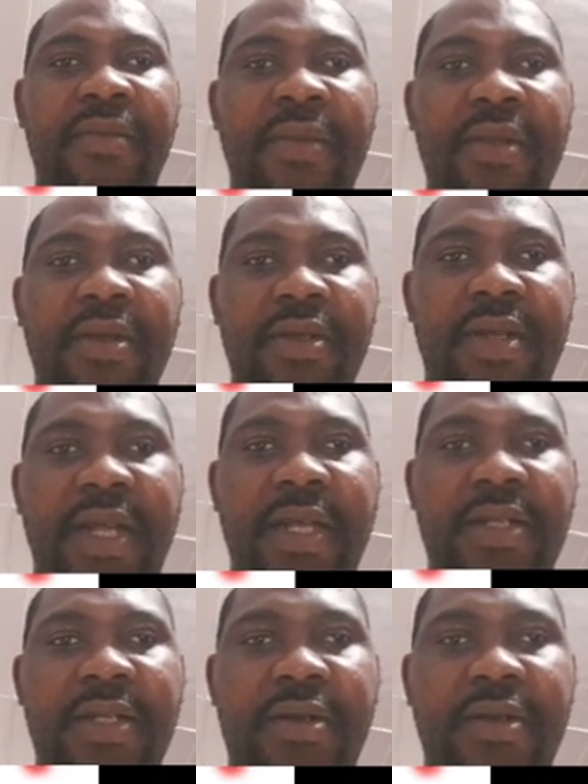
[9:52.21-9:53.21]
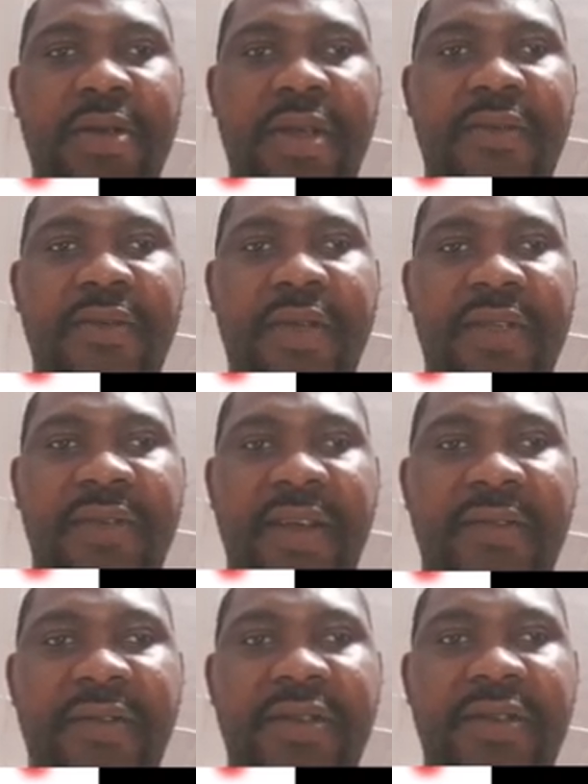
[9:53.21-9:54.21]
So that is going to give us
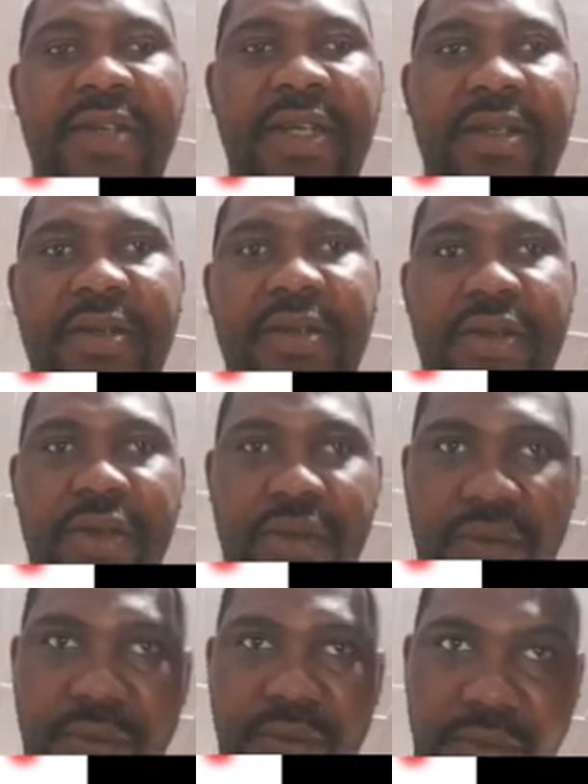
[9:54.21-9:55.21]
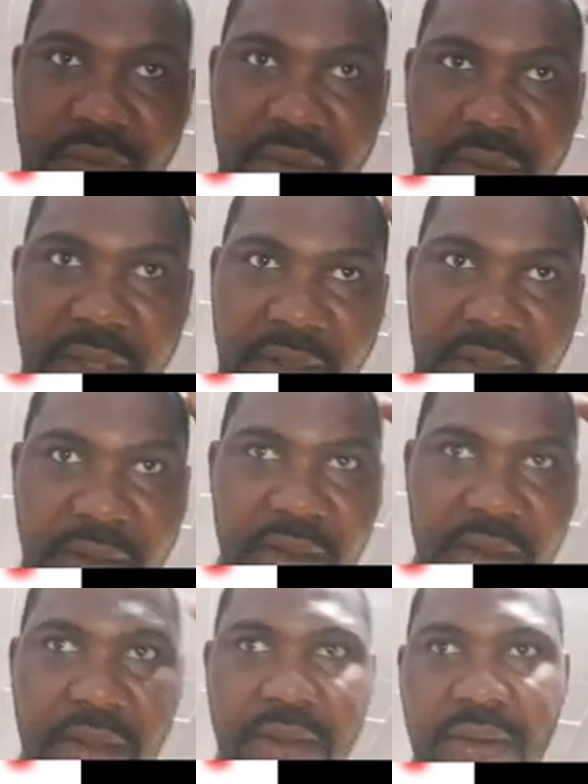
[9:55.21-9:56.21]
500 joules. Okay,
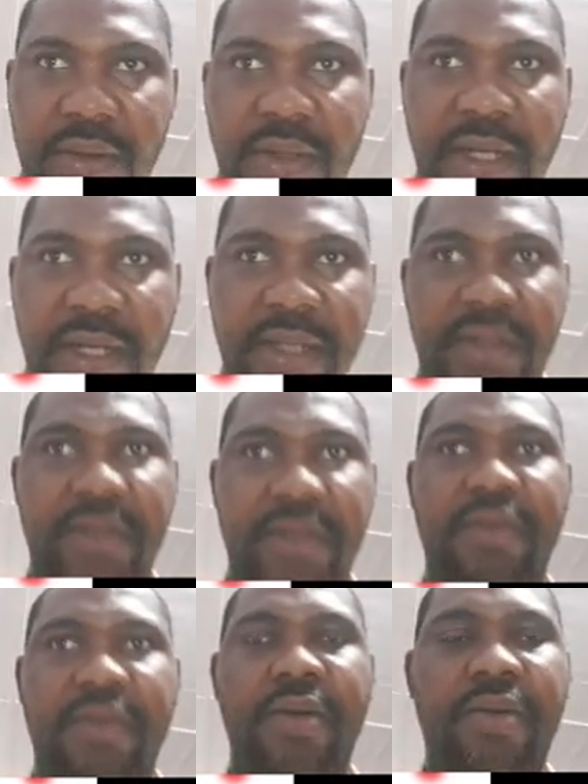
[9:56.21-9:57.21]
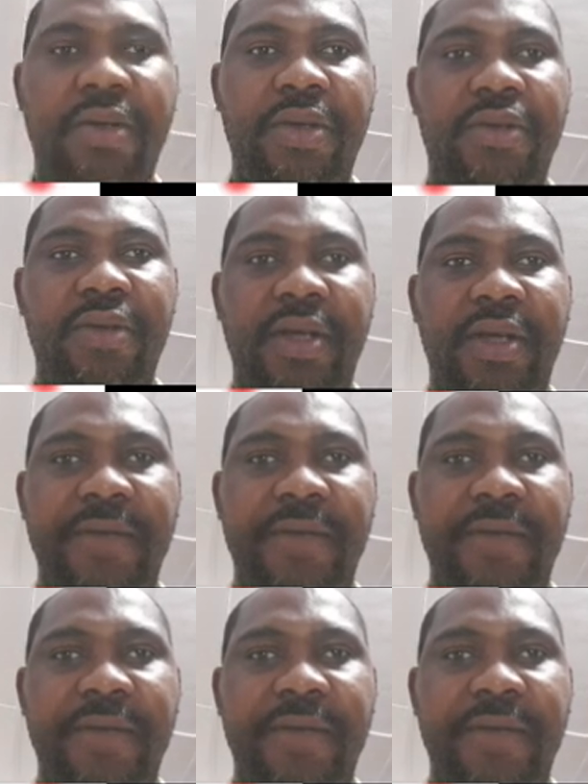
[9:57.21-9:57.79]
so that is what we do here.